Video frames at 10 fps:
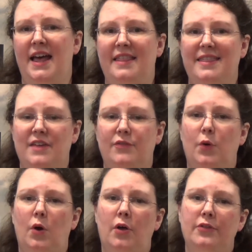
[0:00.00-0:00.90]
and
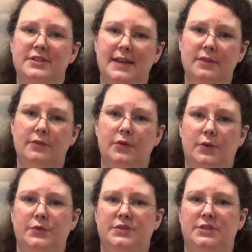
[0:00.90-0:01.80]
therefore on the death of the
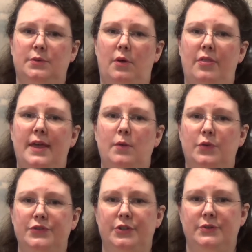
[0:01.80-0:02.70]
constituent there
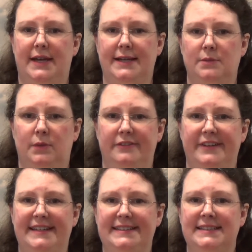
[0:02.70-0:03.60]
was no taxable
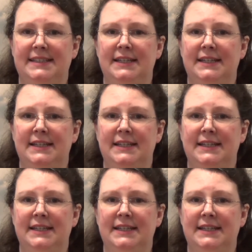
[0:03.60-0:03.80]
event.